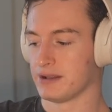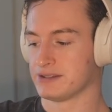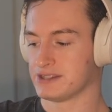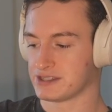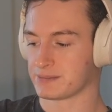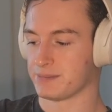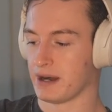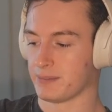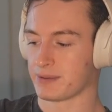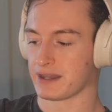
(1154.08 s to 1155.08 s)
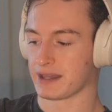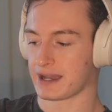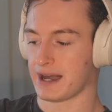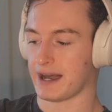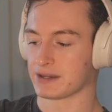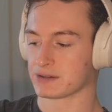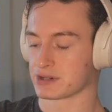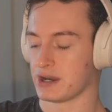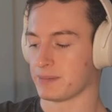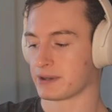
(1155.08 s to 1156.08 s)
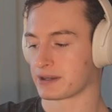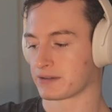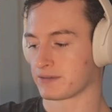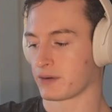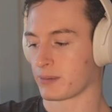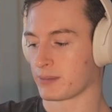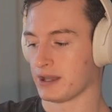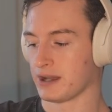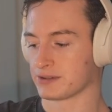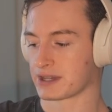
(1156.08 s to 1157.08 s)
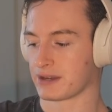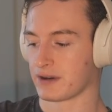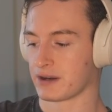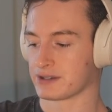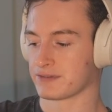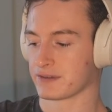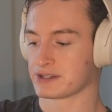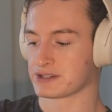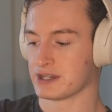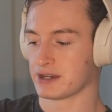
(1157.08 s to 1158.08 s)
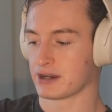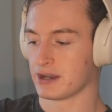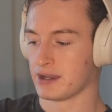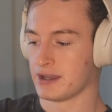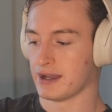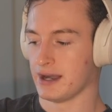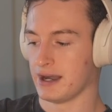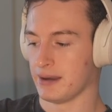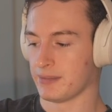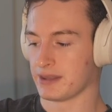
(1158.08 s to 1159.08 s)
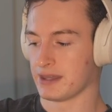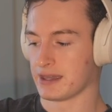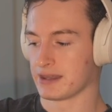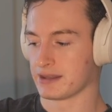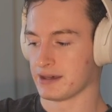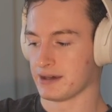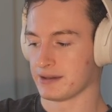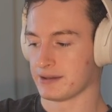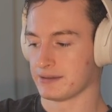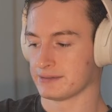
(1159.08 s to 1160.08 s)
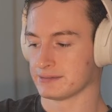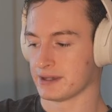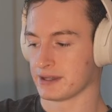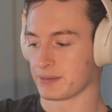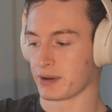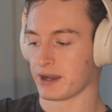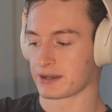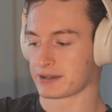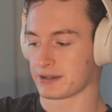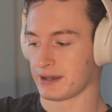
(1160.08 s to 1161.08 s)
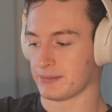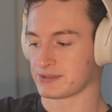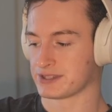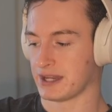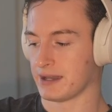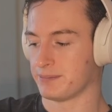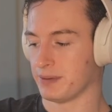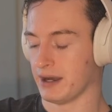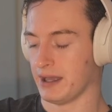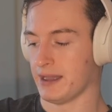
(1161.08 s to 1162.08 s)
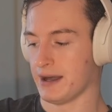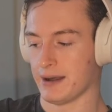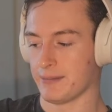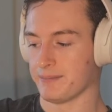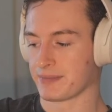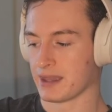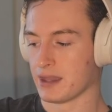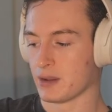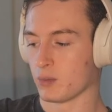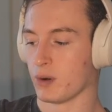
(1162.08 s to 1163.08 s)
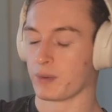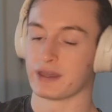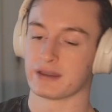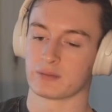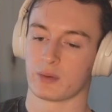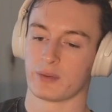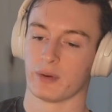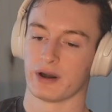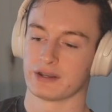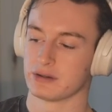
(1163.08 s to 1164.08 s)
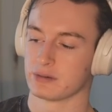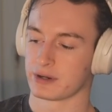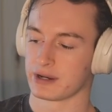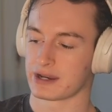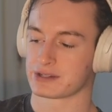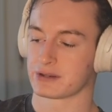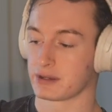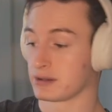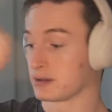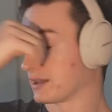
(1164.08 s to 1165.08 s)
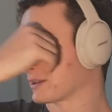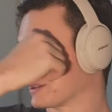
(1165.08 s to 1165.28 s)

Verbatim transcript: decent pump, and then like a high nootropic formula. It was kind of our differentiator um, in, the, in the on the product um, side. But um, what we what we want to do, we're actually gonna I think in